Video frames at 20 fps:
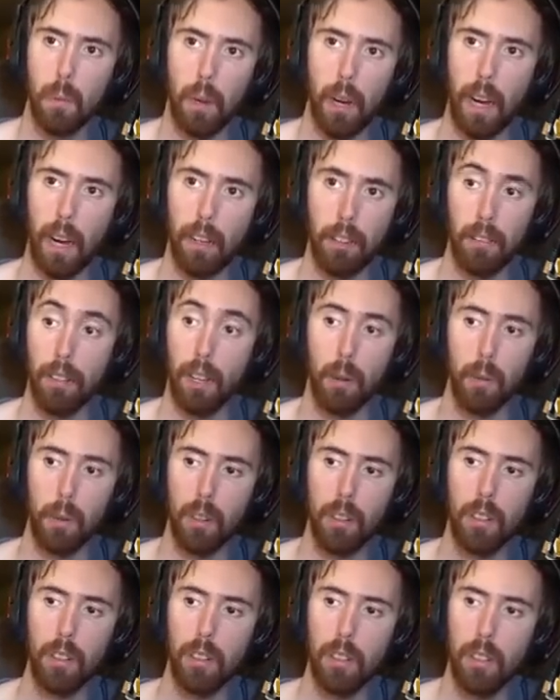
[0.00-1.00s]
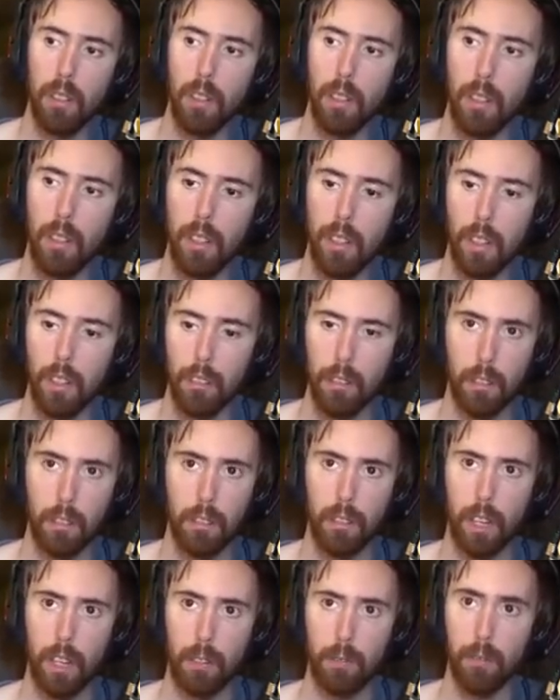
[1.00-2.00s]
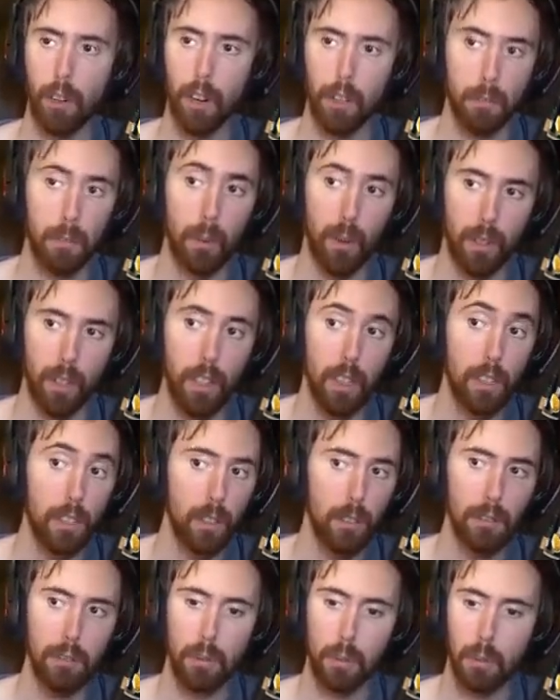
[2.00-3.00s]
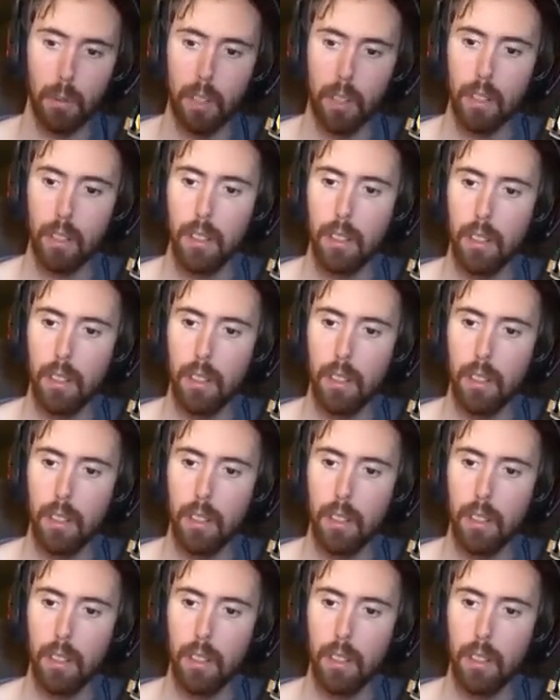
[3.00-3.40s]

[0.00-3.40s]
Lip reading: How does that work? Is this like Frostmourne hungers or what?